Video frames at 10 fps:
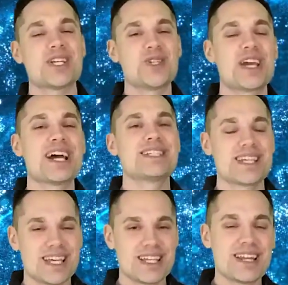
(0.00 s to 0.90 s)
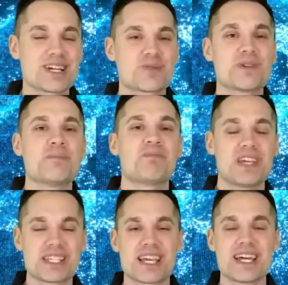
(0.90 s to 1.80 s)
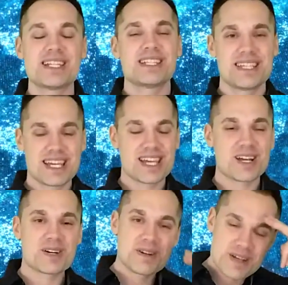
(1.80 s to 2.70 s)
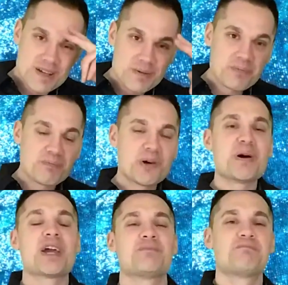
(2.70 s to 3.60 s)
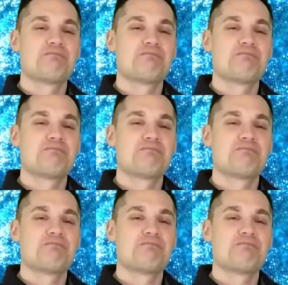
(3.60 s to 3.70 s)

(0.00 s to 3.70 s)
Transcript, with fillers: you guys in the next one. Thanks again. Take care. Bye-bye.